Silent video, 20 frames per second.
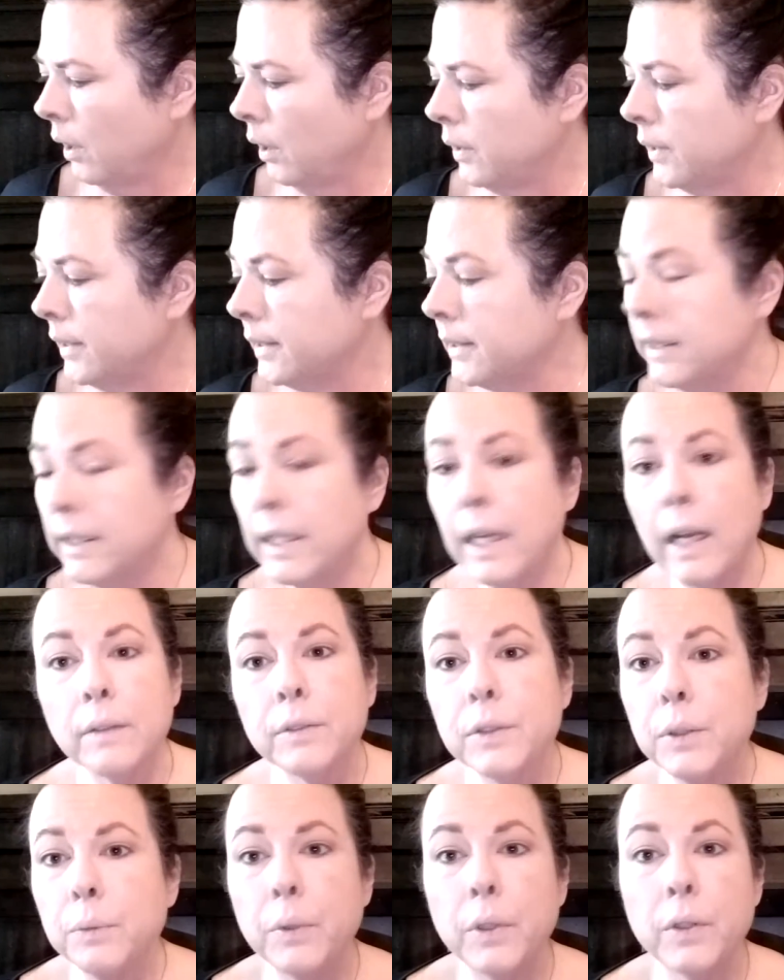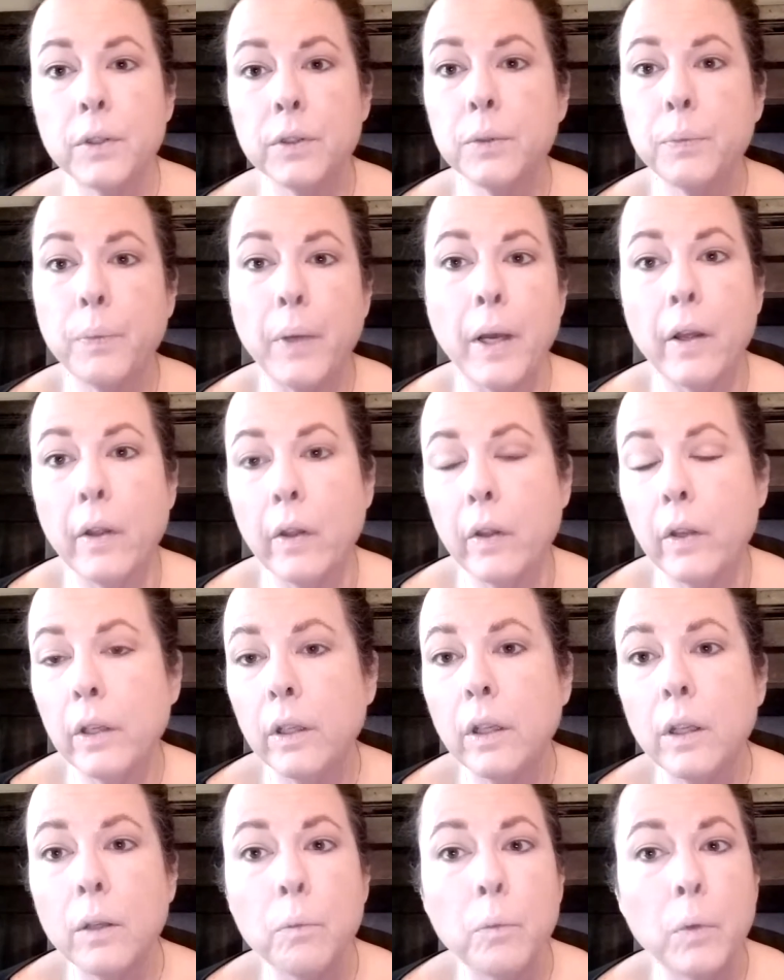Doesn't have to be this palette.
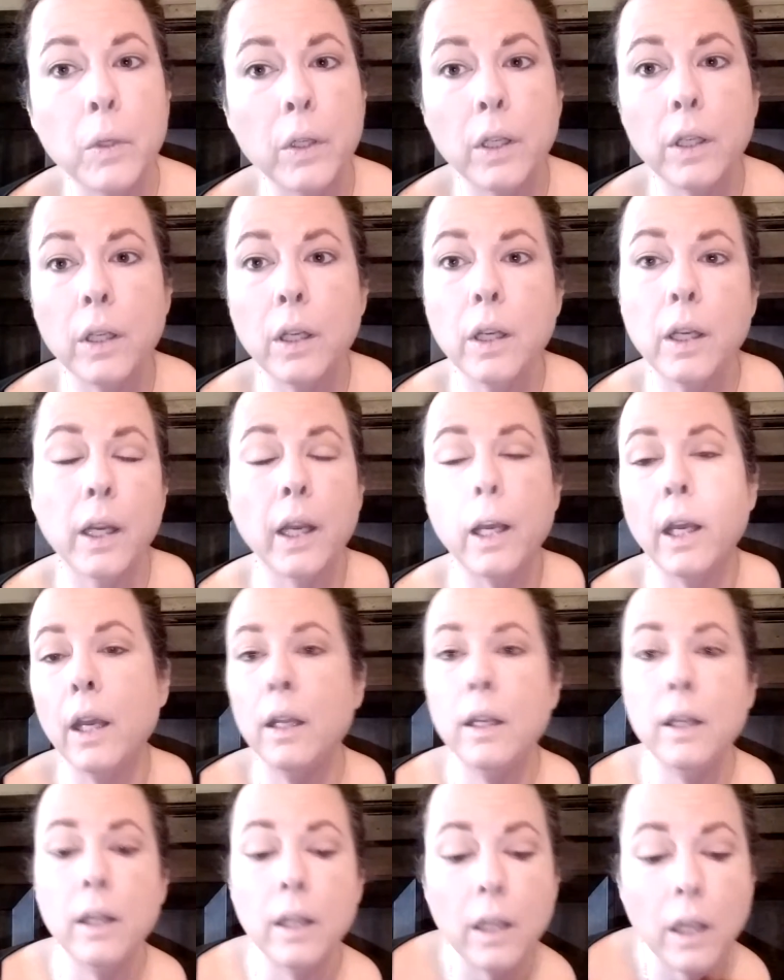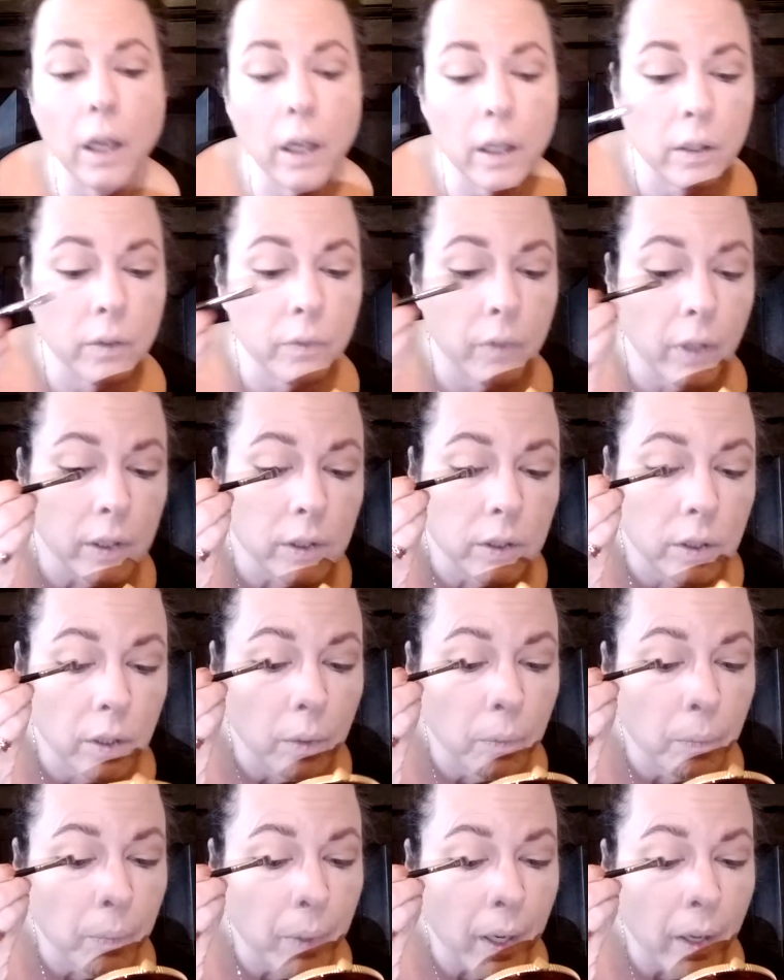It can be any kind of
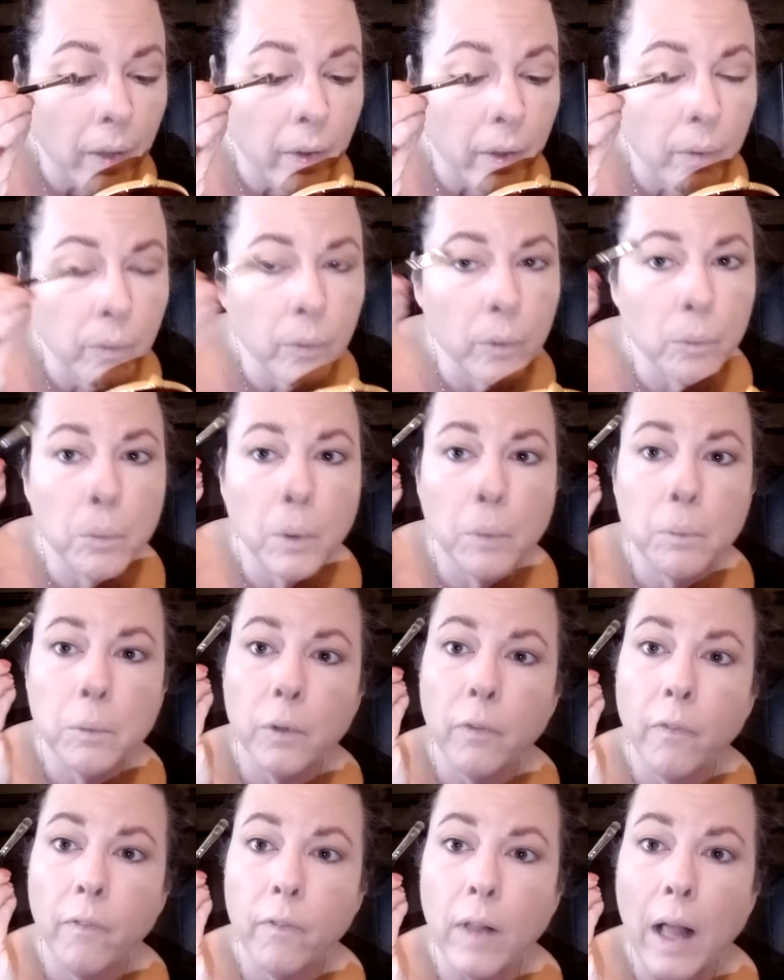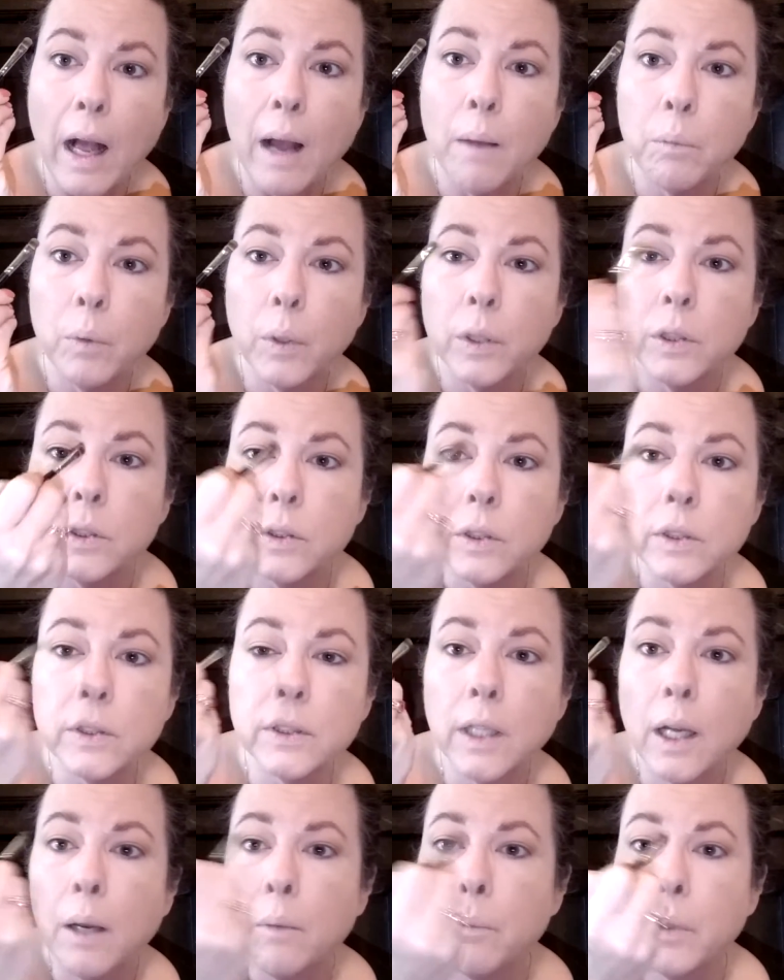eyeshadow palette. Remember, flat brush does
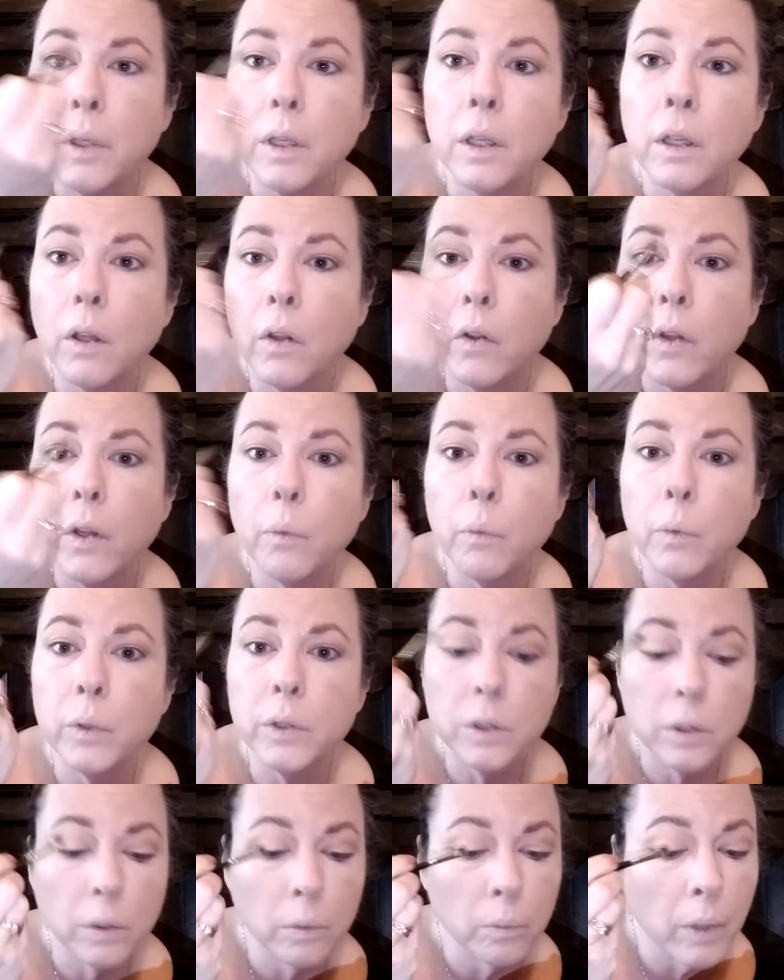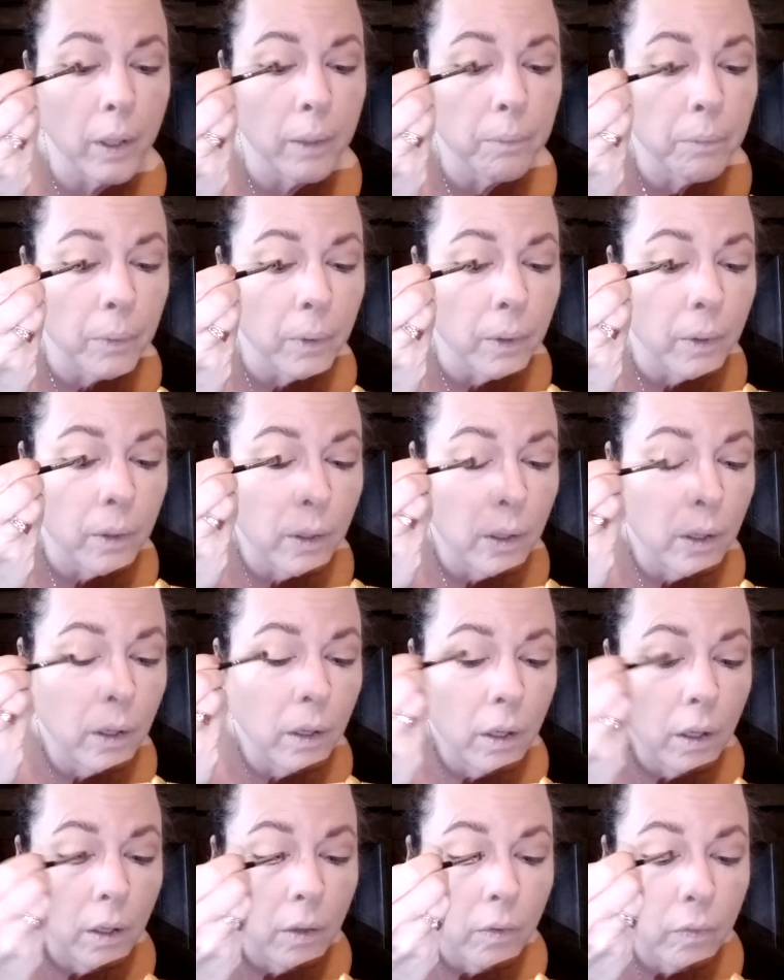not mean go at windshield wiper.
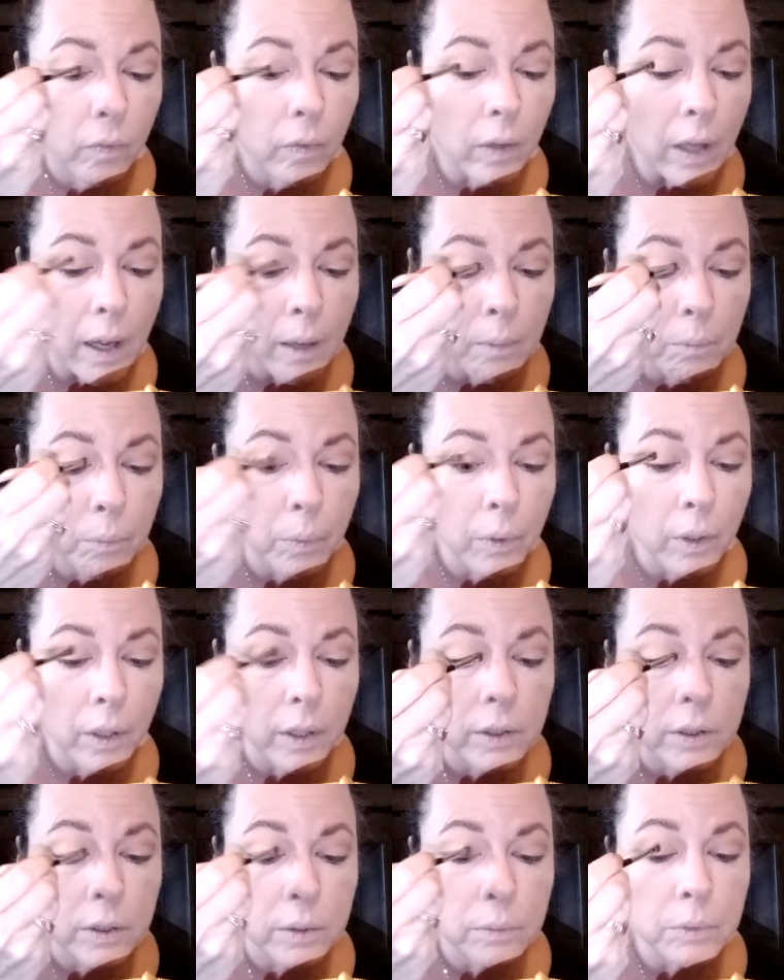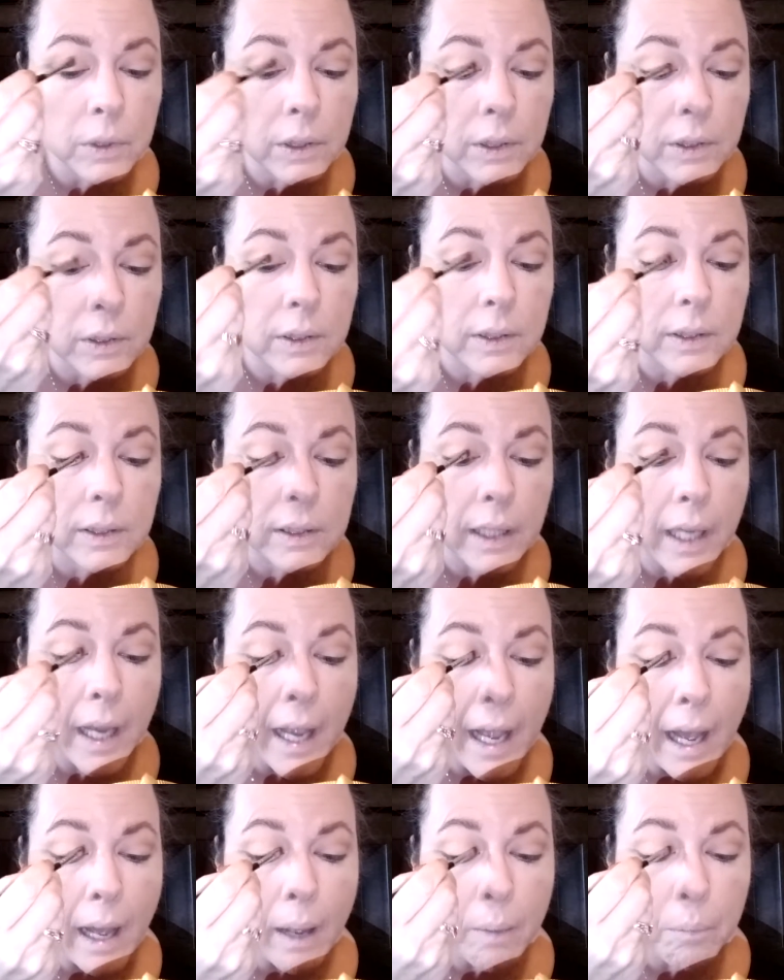Flat brush means
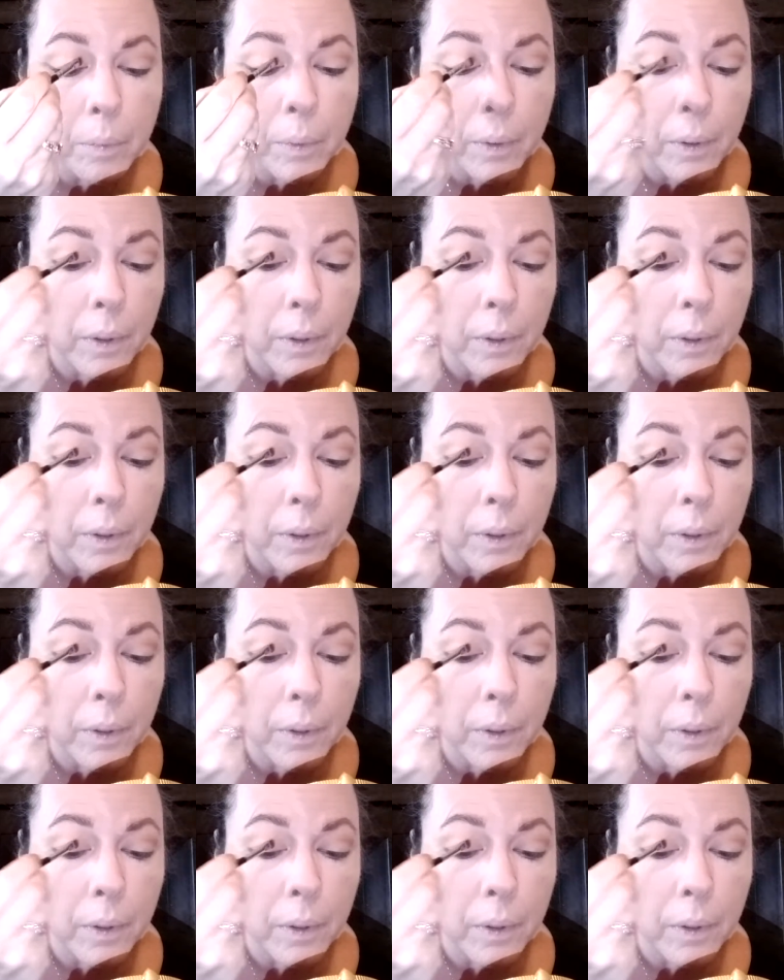tap.